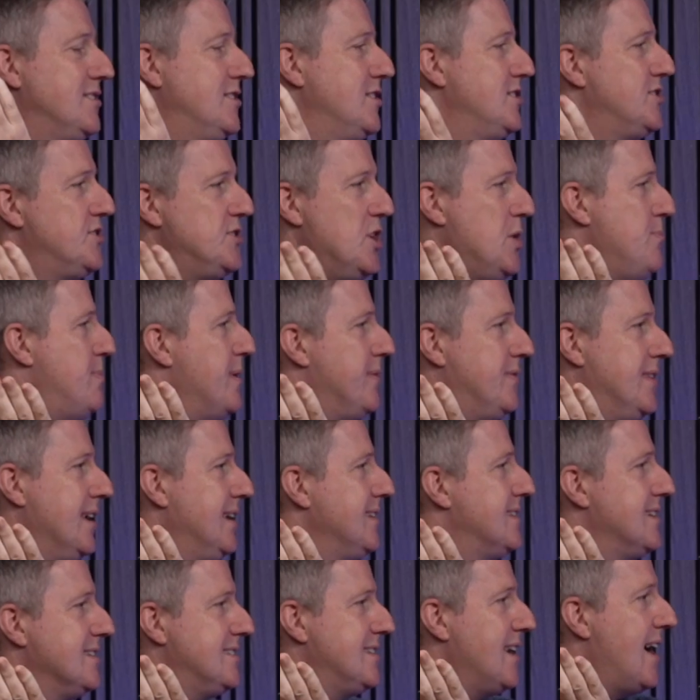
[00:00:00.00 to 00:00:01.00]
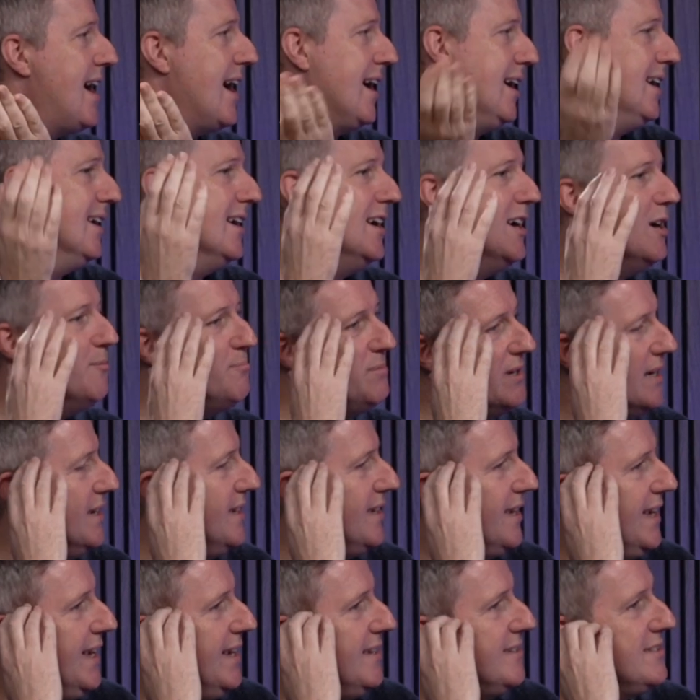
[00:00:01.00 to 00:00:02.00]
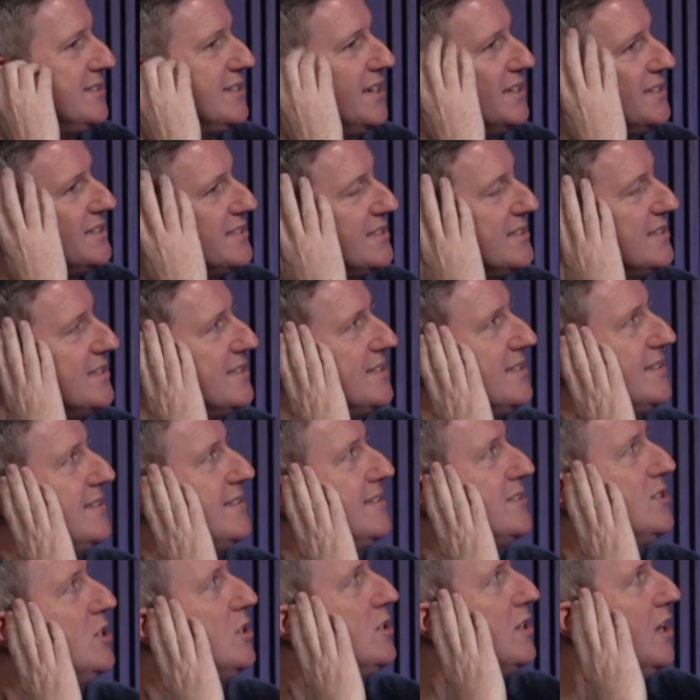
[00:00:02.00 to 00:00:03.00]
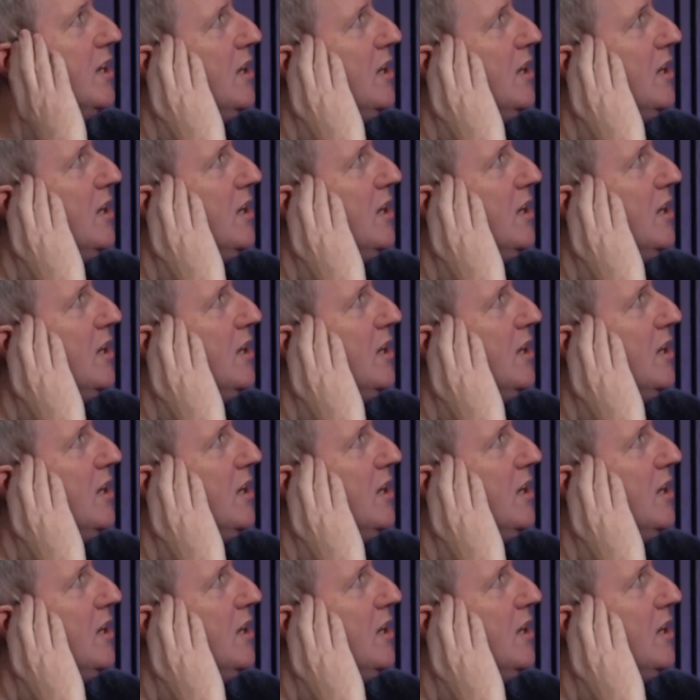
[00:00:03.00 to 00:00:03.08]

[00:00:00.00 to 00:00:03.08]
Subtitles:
a stupid thing to say, but it just took a